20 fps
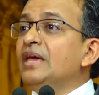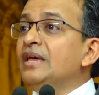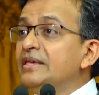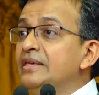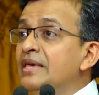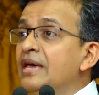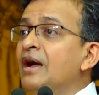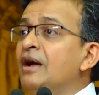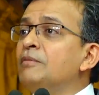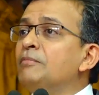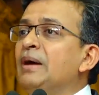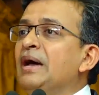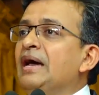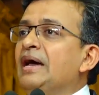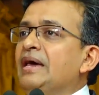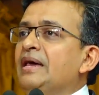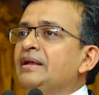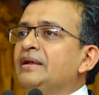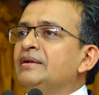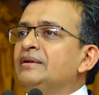young
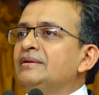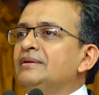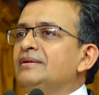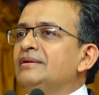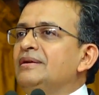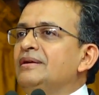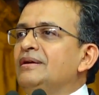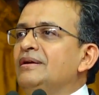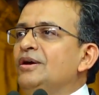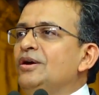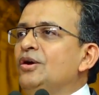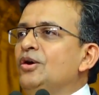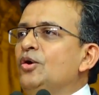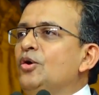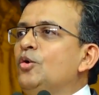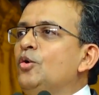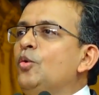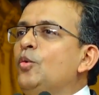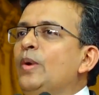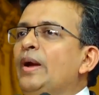man
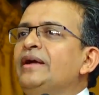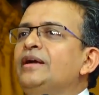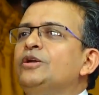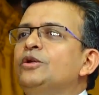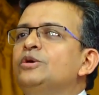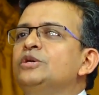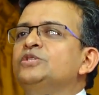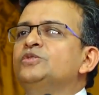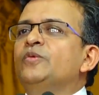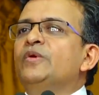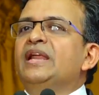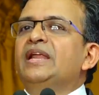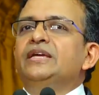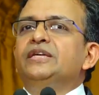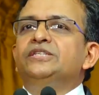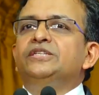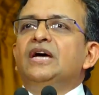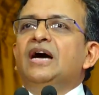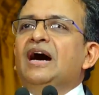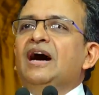who went to his
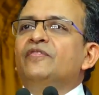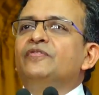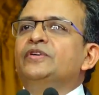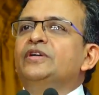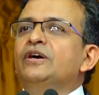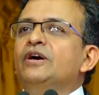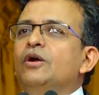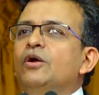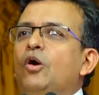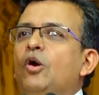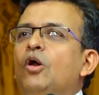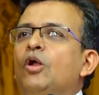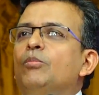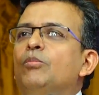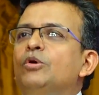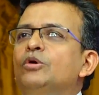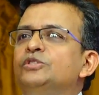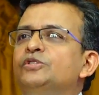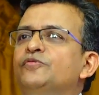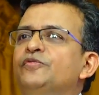village after
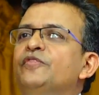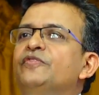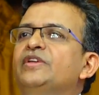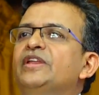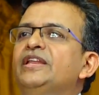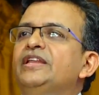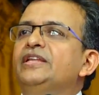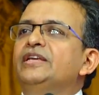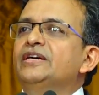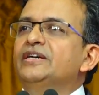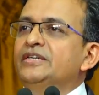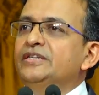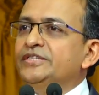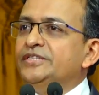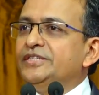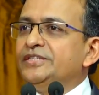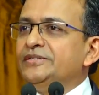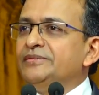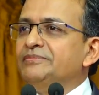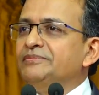almost 15
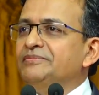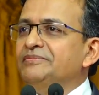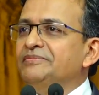years.